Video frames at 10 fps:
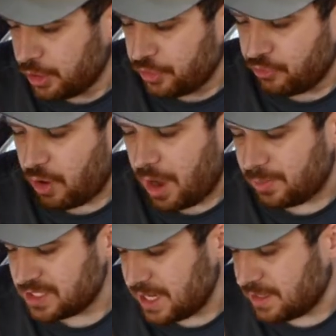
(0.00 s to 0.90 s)
so I'm
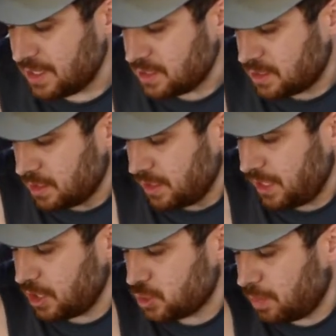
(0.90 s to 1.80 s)
gonna take this
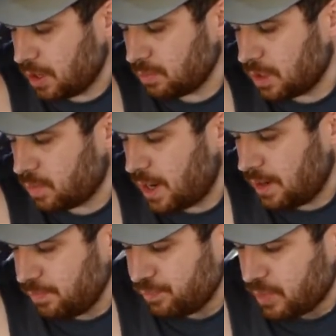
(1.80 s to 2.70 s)
here spark plug
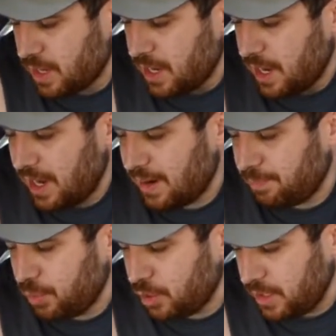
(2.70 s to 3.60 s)
wire and
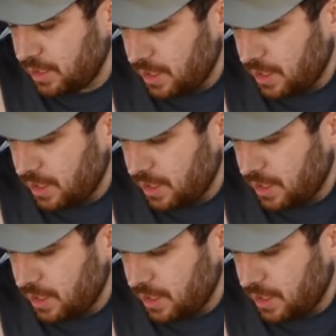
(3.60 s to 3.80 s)
put it